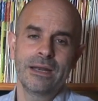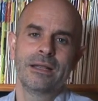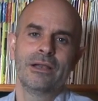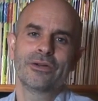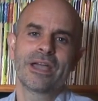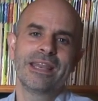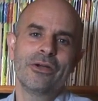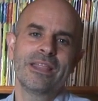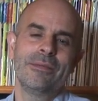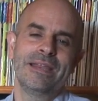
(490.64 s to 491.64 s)
The
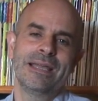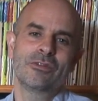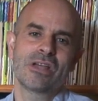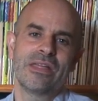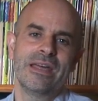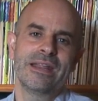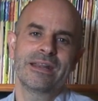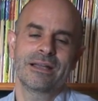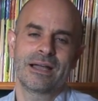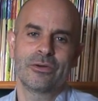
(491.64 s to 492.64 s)
second step is to tell
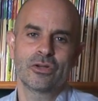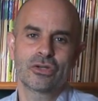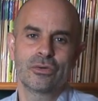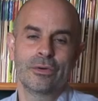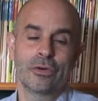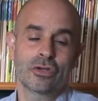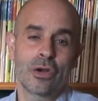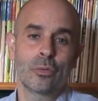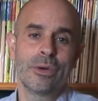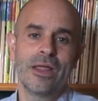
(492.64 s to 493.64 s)
your students the
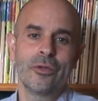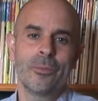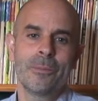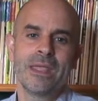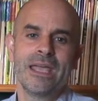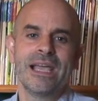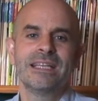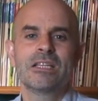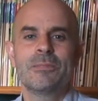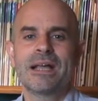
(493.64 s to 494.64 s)
secret to good spelling,
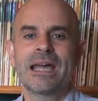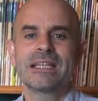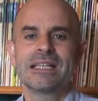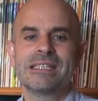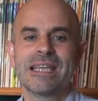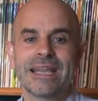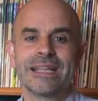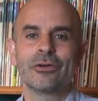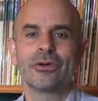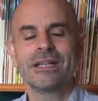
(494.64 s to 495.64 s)
the same thing I
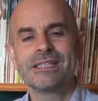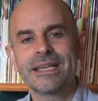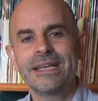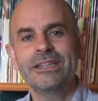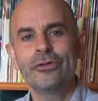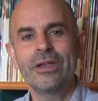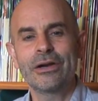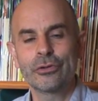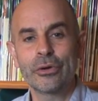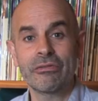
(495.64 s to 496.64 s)
explained to you
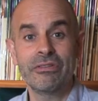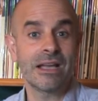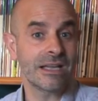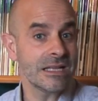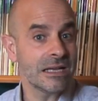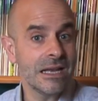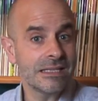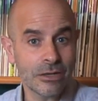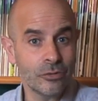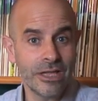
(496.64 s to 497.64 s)
earlier.
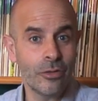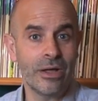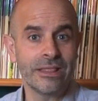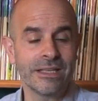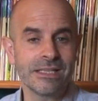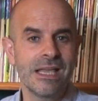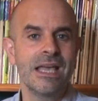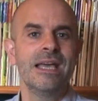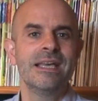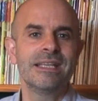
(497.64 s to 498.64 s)
If you can't
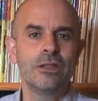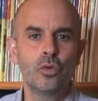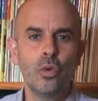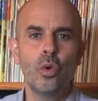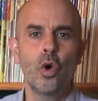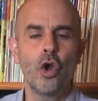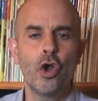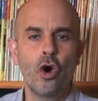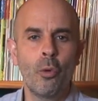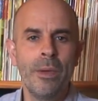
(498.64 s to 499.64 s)
visualize or see
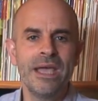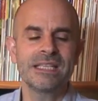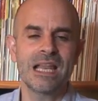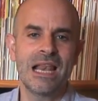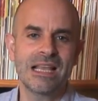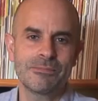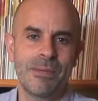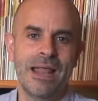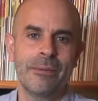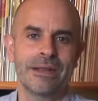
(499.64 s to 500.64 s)
words, you
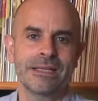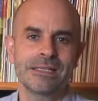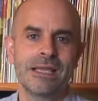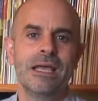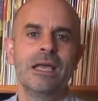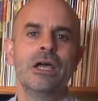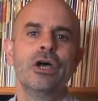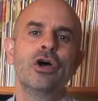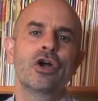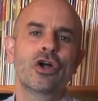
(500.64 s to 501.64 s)
won't know how to spell them
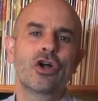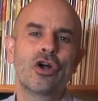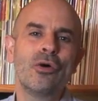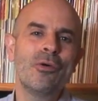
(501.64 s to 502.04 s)
correctly.